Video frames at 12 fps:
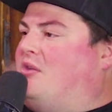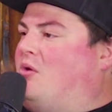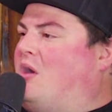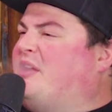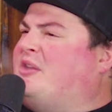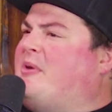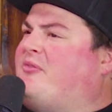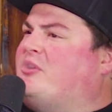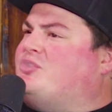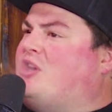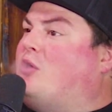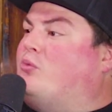Or I think my friend
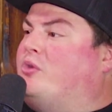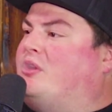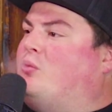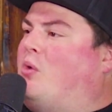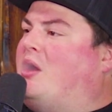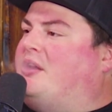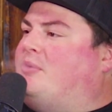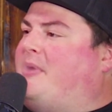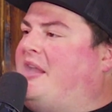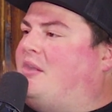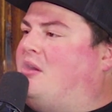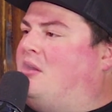really wanted to
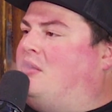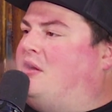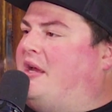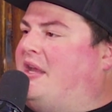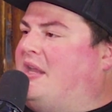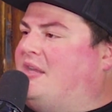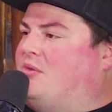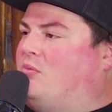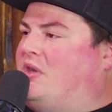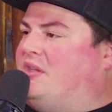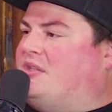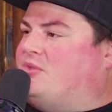bang her, and I didn't
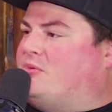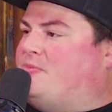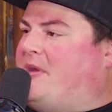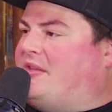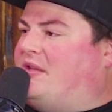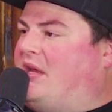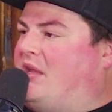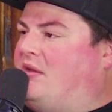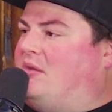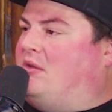want to disrespect that.